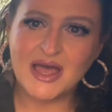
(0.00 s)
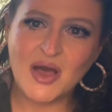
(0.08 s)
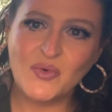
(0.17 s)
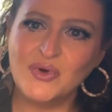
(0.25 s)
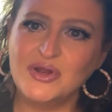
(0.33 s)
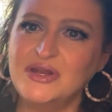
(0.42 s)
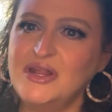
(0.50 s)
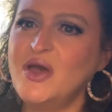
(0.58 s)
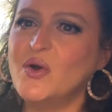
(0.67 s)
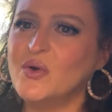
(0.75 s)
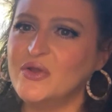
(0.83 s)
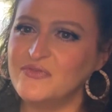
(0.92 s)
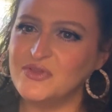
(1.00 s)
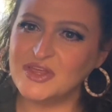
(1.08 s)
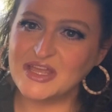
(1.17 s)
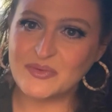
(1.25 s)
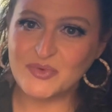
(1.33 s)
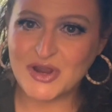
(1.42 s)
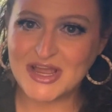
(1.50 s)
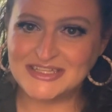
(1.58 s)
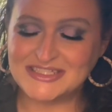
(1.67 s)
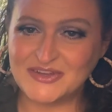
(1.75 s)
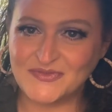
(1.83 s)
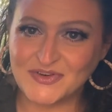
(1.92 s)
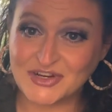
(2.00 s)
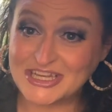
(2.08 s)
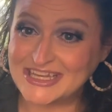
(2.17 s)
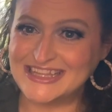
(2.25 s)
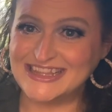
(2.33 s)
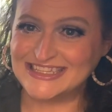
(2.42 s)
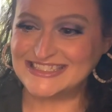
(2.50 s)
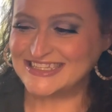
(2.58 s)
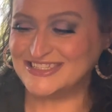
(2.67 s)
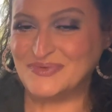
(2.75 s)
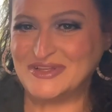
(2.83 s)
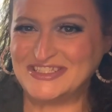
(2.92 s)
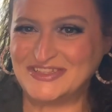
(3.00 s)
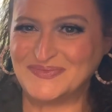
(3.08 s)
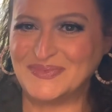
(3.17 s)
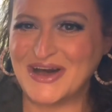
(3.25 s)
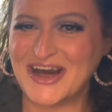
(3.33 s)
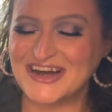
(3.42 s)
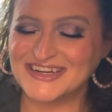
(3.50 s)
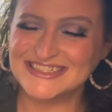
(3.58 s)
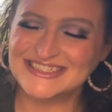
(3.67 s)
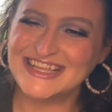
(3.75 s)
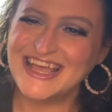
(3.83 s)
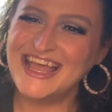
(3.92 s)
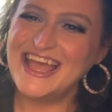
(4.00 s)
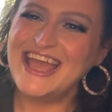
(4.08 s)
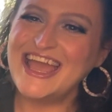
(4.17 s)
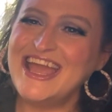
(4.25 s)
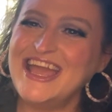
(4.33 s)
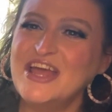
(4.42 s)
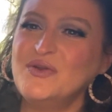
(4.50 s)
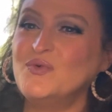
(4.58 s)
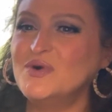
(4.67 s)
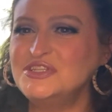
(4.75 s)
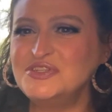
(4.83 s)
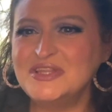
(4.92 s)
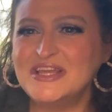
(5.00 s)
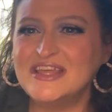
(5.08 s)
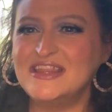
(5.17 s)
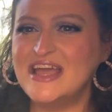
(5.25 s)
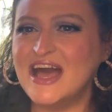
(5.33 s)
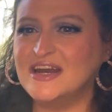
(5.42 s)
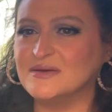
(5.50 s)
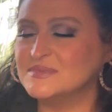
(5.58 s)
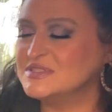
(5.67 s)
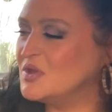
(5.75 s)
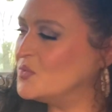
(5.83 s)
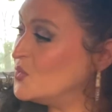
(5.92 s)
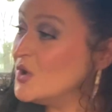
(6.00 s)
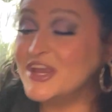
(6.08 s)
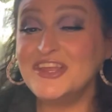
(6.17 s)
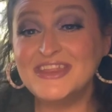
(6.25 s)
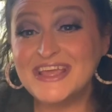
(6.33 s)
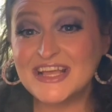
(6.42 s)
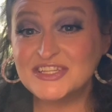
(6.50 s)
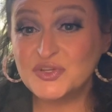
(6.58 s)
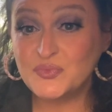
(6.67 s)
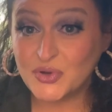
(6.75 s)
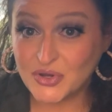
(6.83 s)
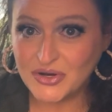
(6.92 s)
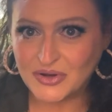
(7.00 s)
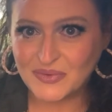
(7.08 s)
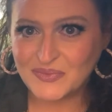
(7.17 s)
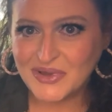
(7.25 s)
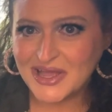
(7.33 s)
I want to know if you think I'm crazy for getting this expensive box and what you think of the items, where you think I should put them.